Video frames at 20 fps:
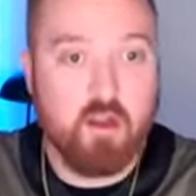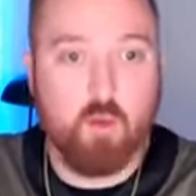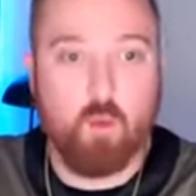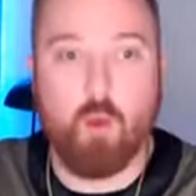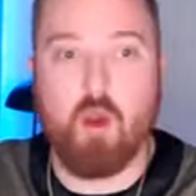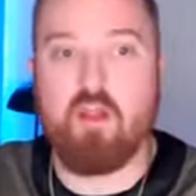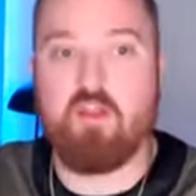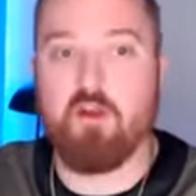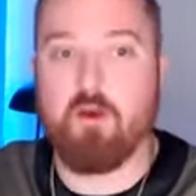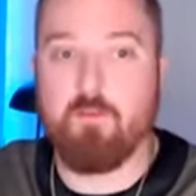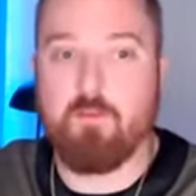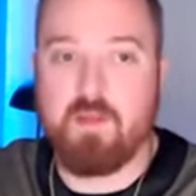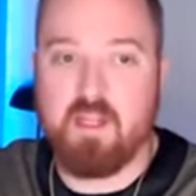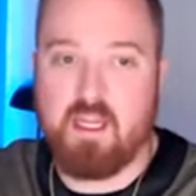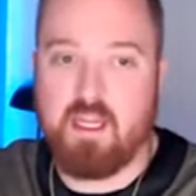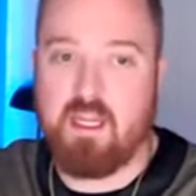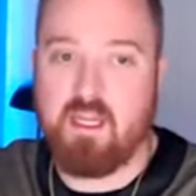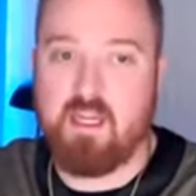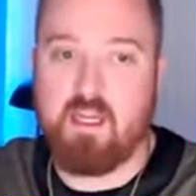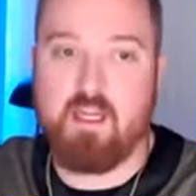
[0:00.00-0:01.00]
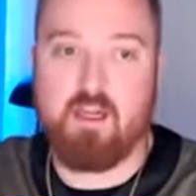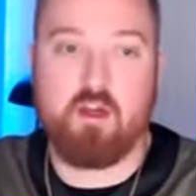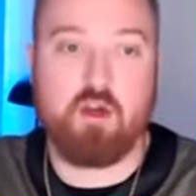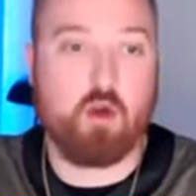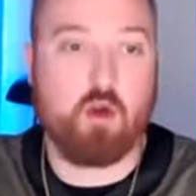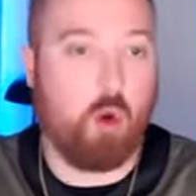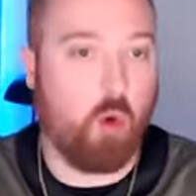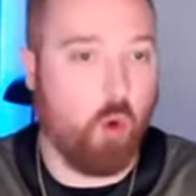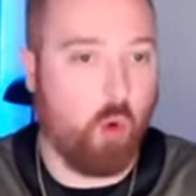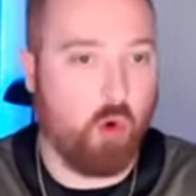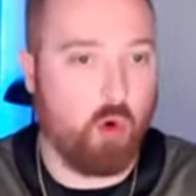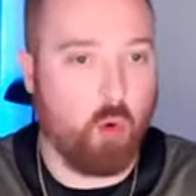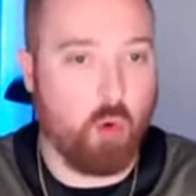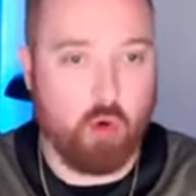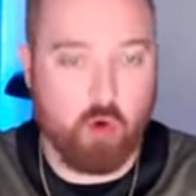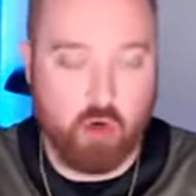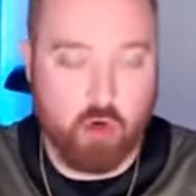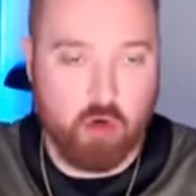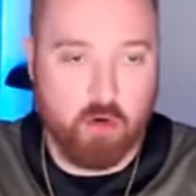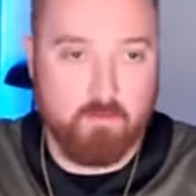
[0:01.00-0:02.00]
whether it be court
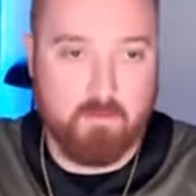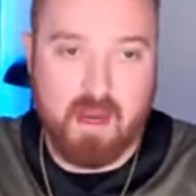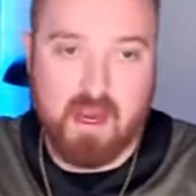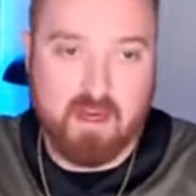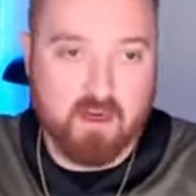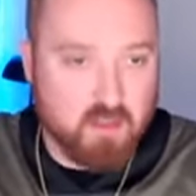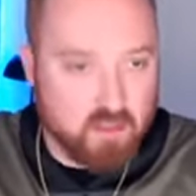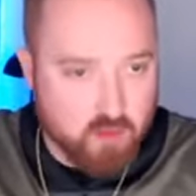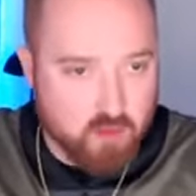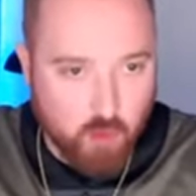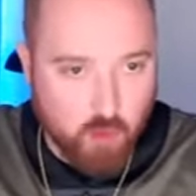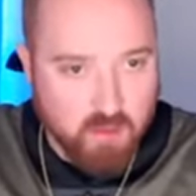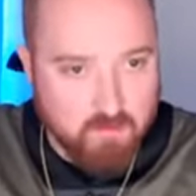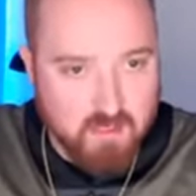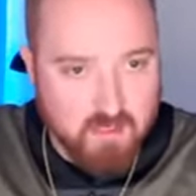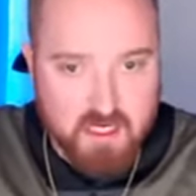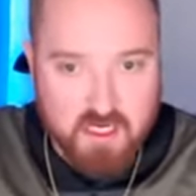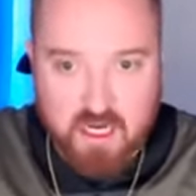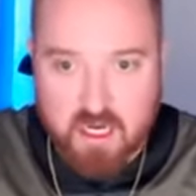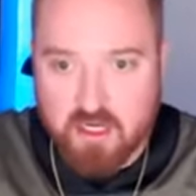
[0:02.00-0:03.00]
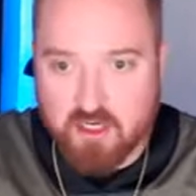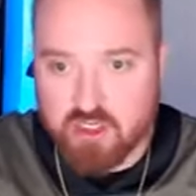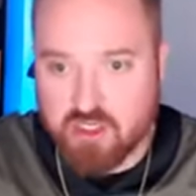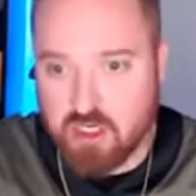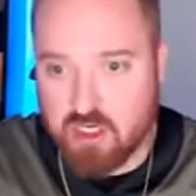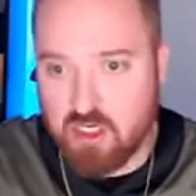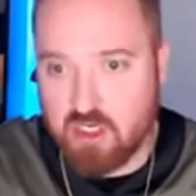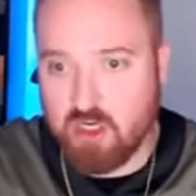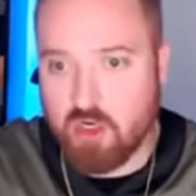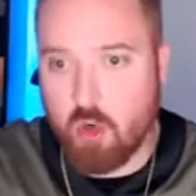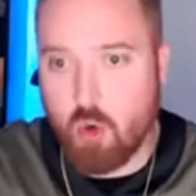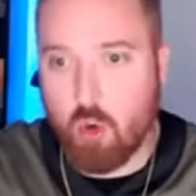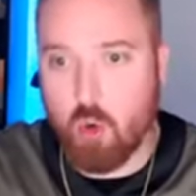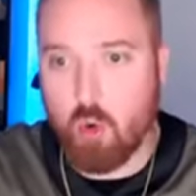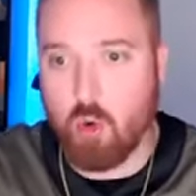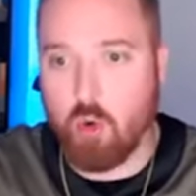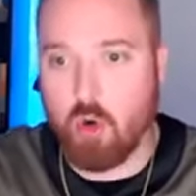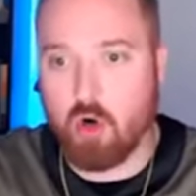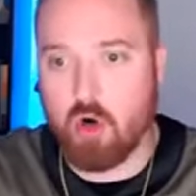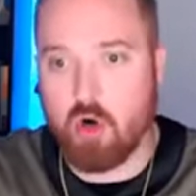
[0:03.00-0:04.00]
ordered mandatory mediation
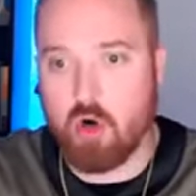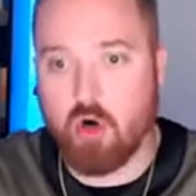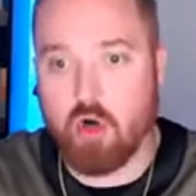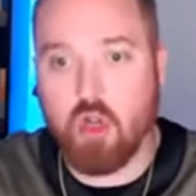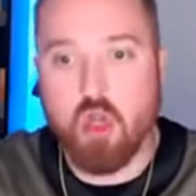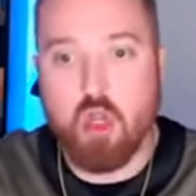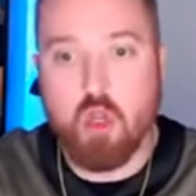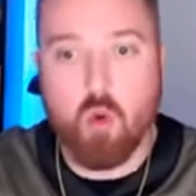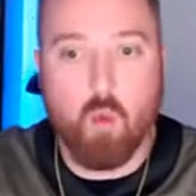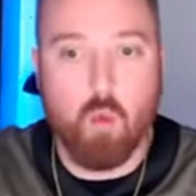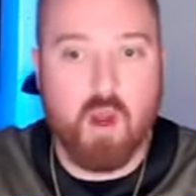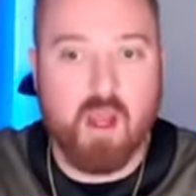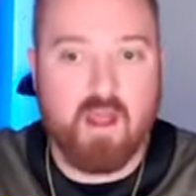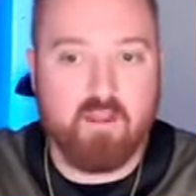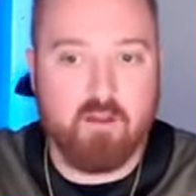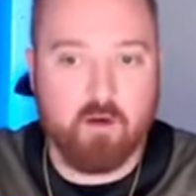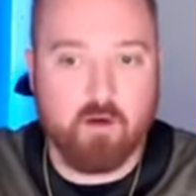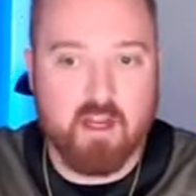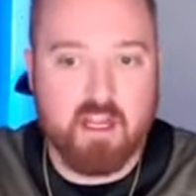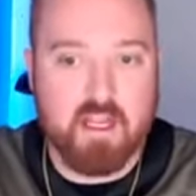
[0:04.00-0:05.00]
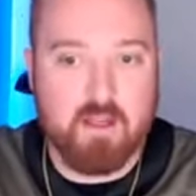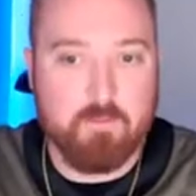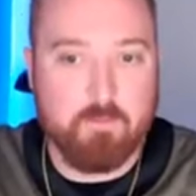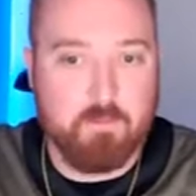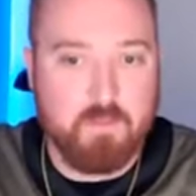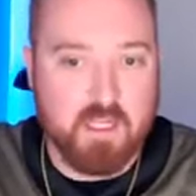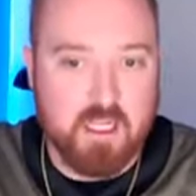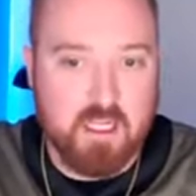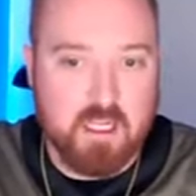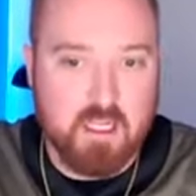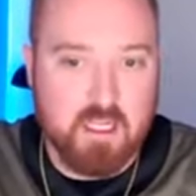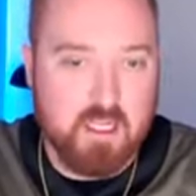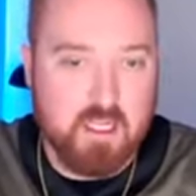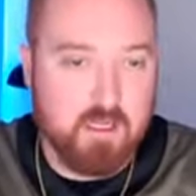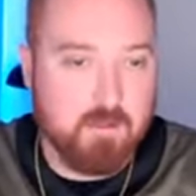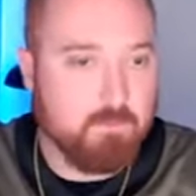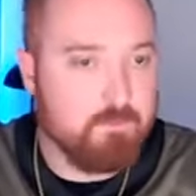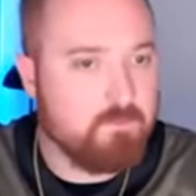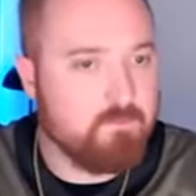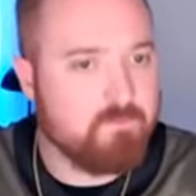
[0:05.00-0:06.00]
or whether it be